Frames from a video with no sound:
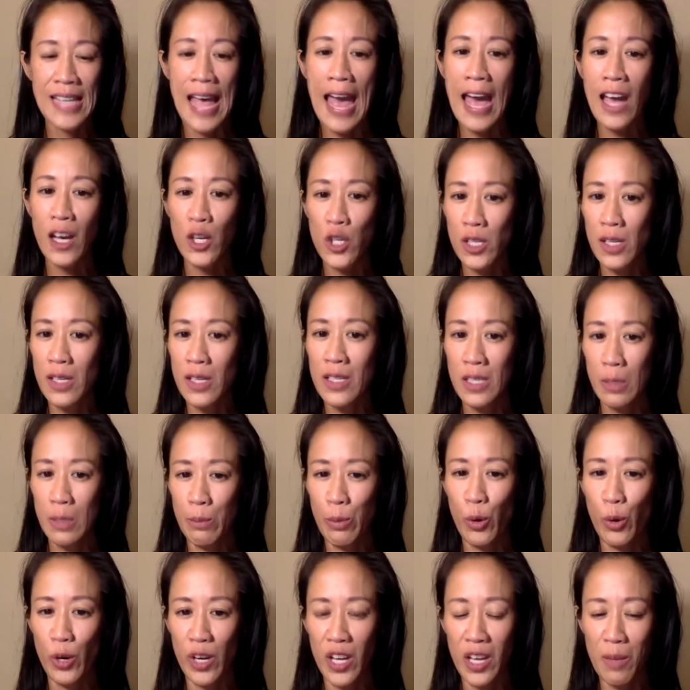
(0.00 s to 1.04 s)
actually
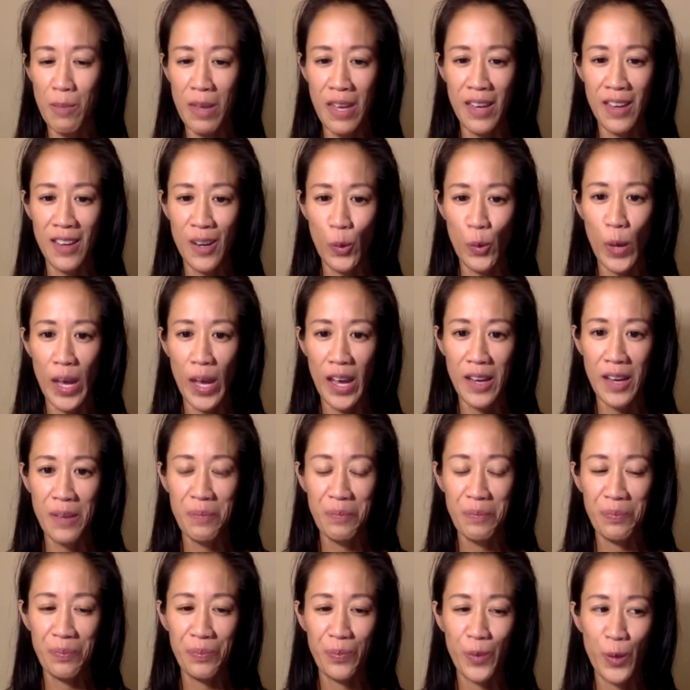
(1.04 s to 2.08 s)
supporting me in a way,
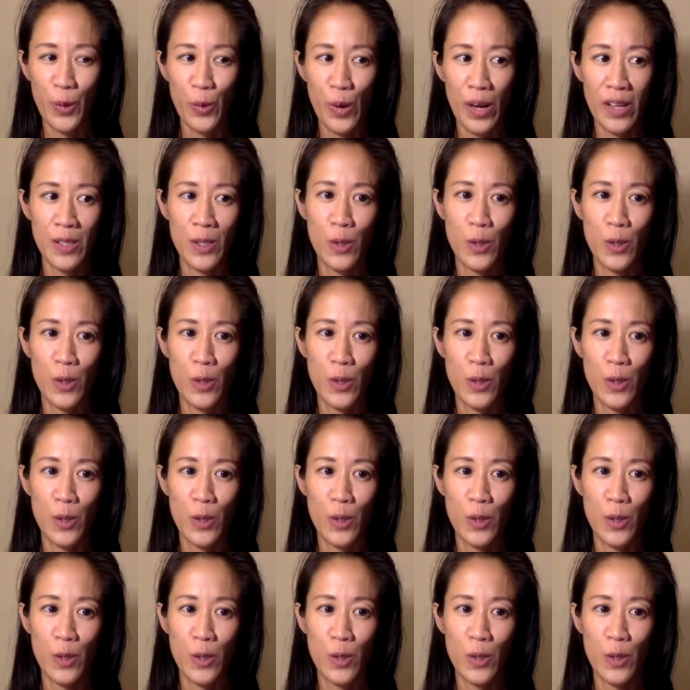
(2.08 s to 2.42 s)
right?